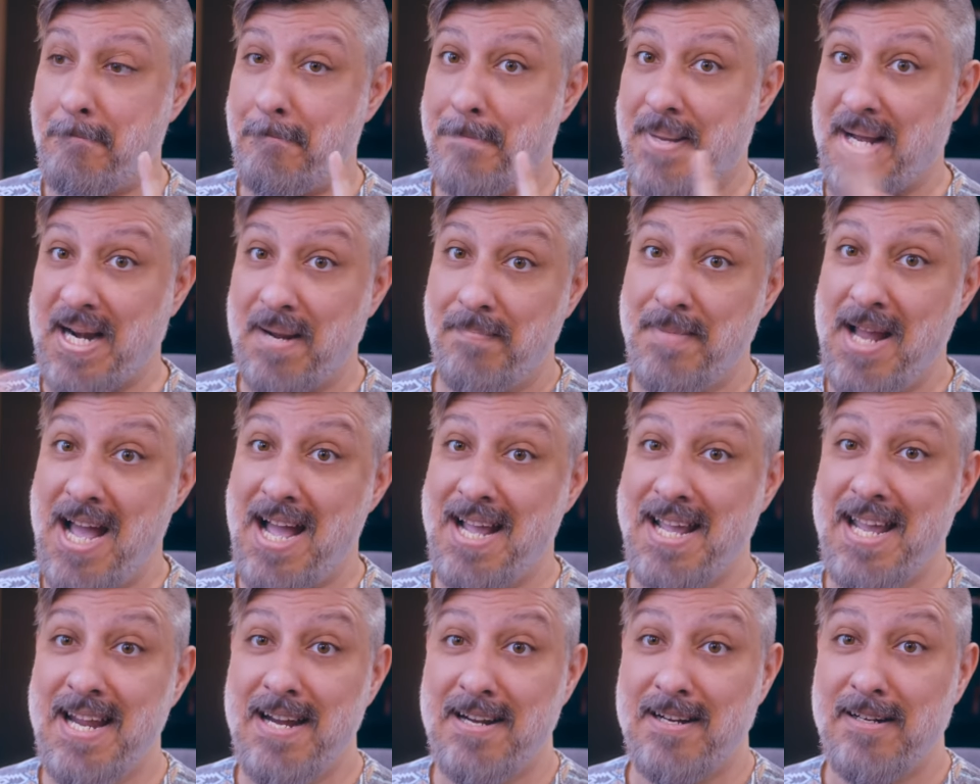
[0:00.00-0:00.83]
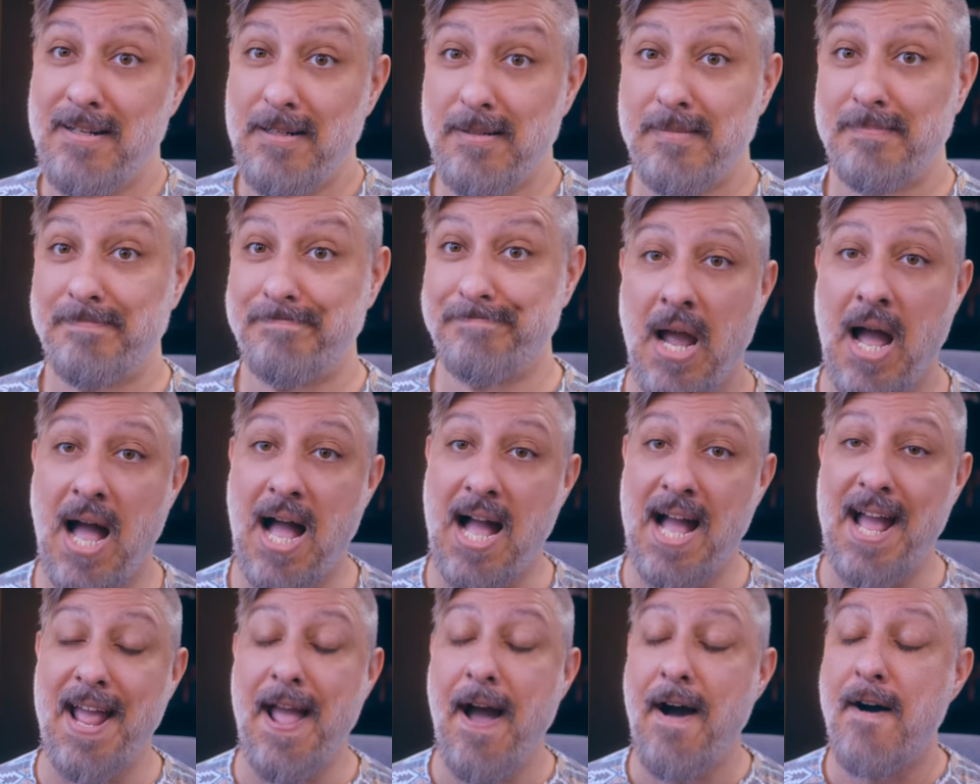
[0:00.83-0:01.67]
But I'm not here.
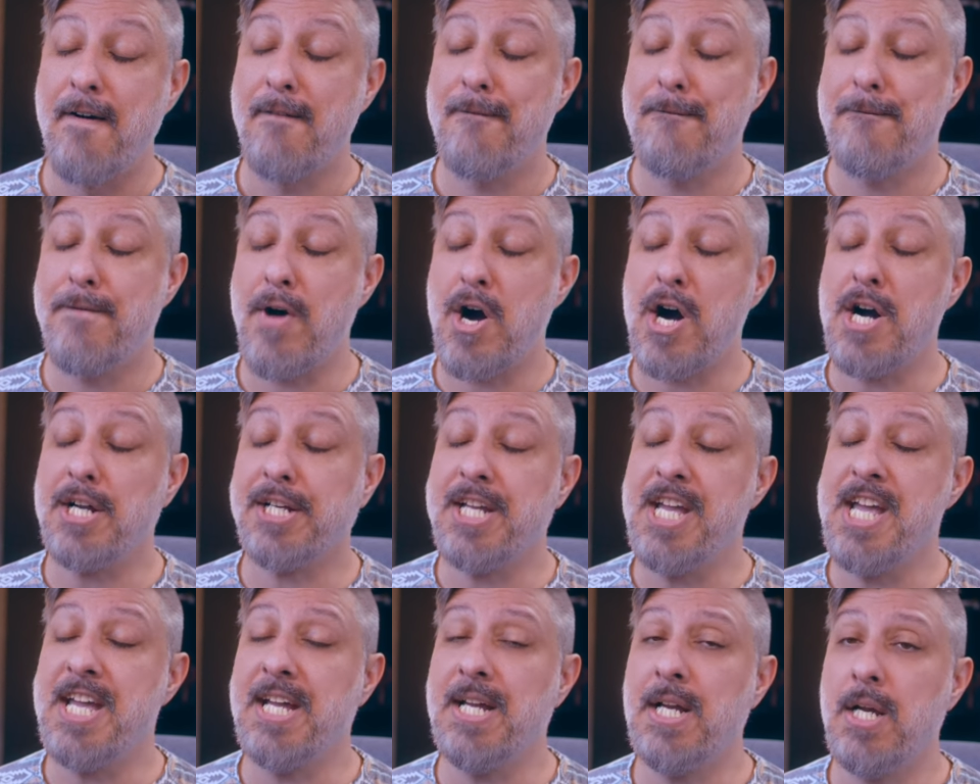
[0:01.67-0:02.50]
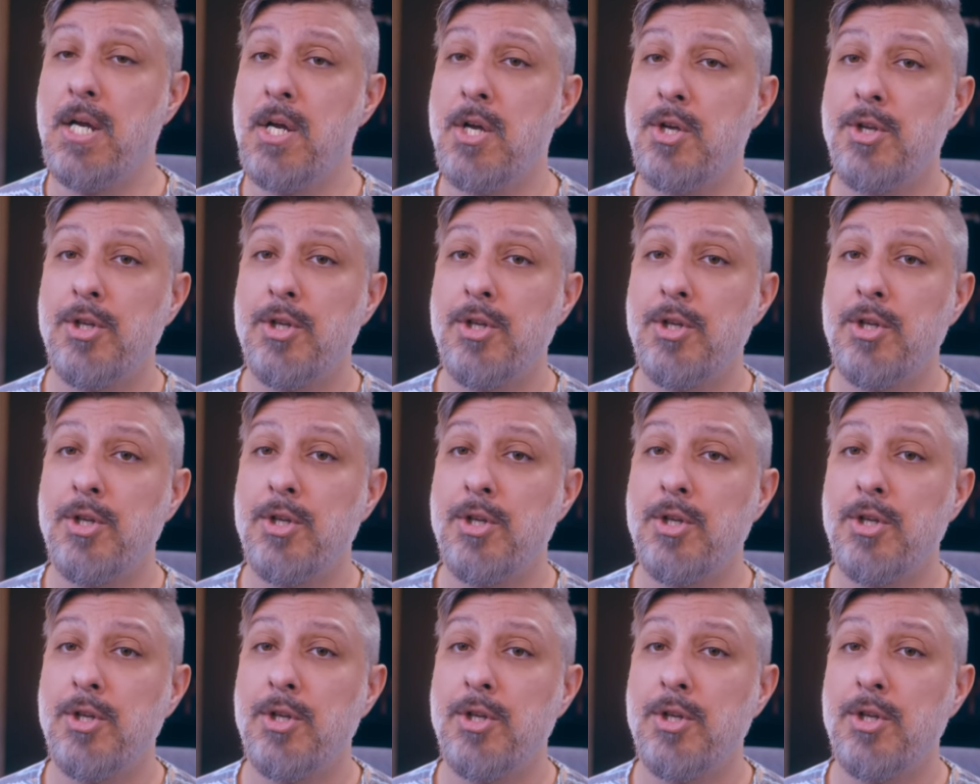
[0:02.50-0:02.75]
I fucking